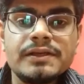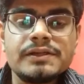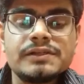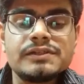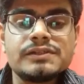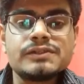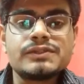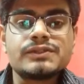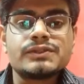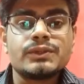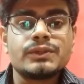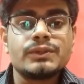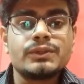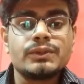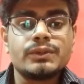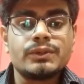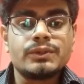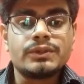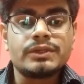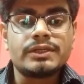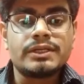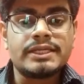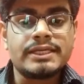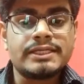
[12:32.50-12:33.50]
So
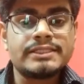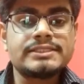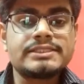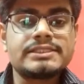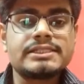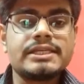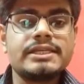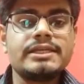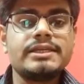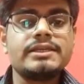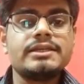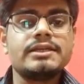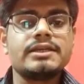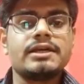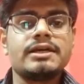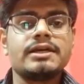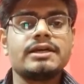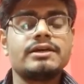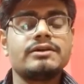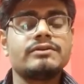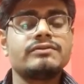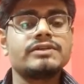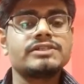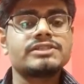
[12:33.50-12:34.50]
day 3,
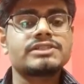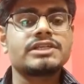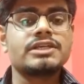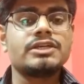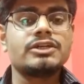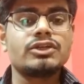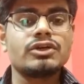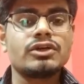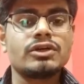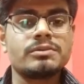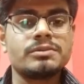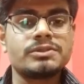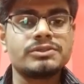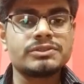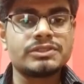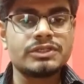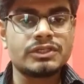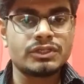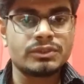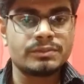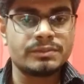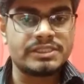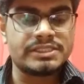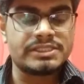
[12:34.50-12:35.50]
first I'll talk about the
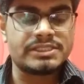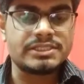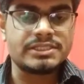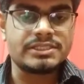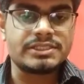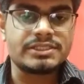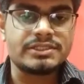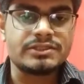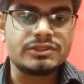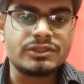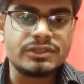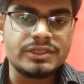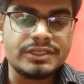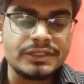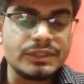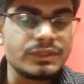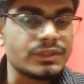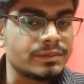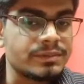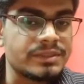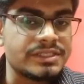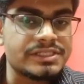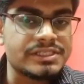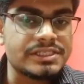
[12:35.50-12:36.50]
group discussion. In
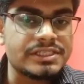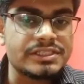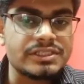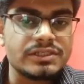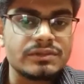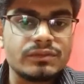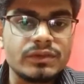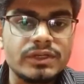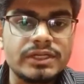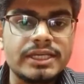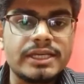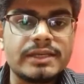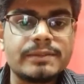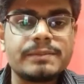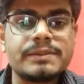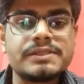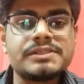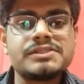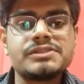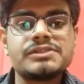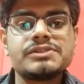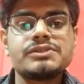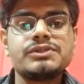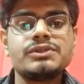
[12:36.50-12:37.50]
group discussion, what
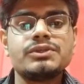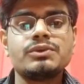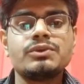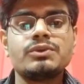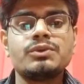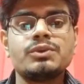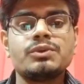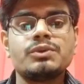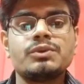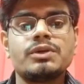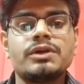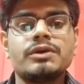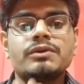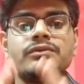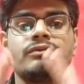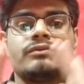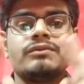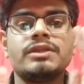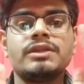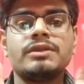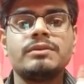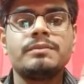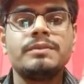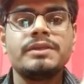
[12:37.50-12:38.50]
happens, you
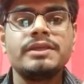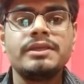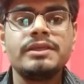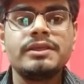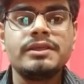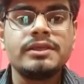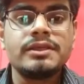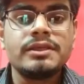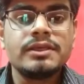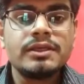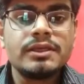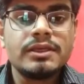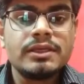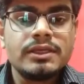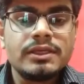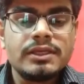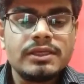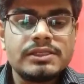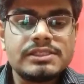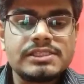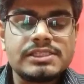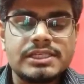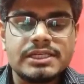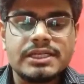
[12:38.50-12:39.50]
will be
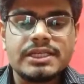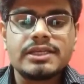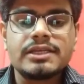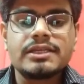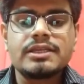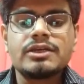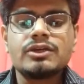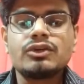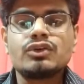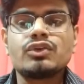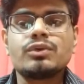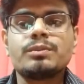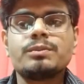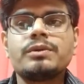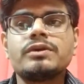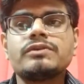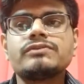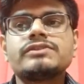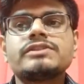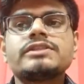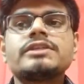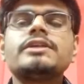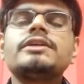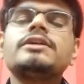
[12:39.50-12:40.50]
sitting in a group of
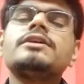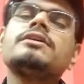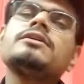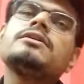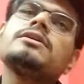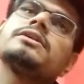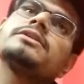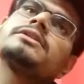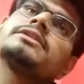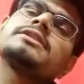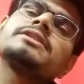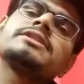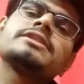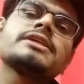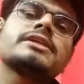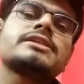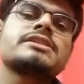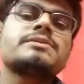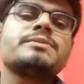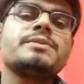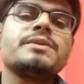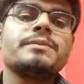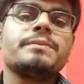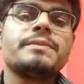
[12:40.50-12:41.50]
say
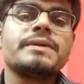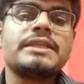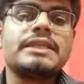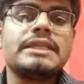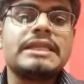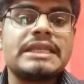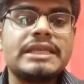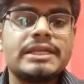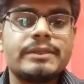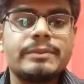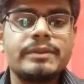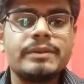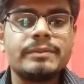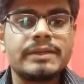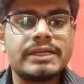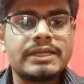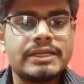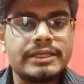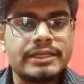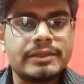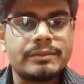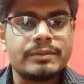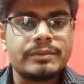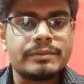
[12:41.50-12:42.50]
6 people, 8 people,
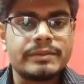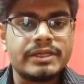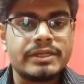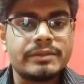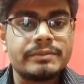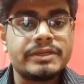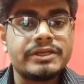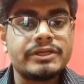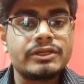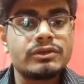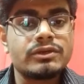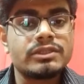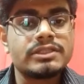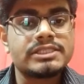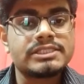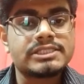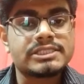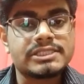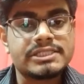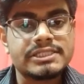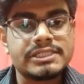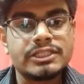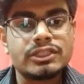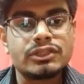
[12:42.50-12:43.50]
10 people, depending on the
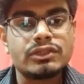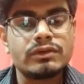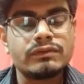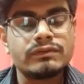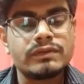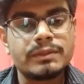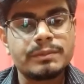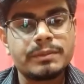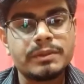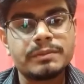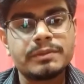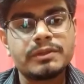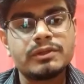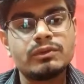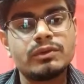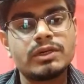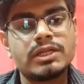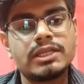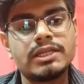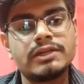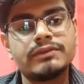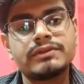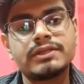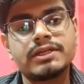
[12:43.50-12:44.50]
strength of the people who are
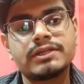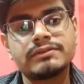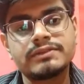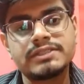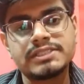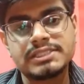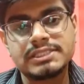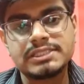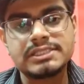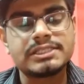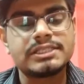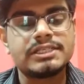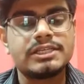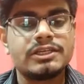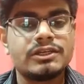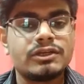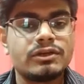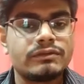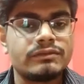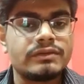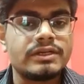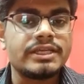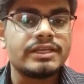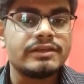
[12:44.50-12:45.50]
left after screening
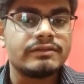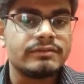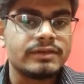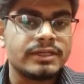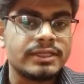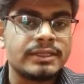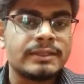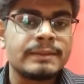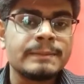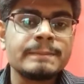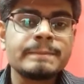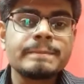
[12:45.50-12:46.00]
of day 1.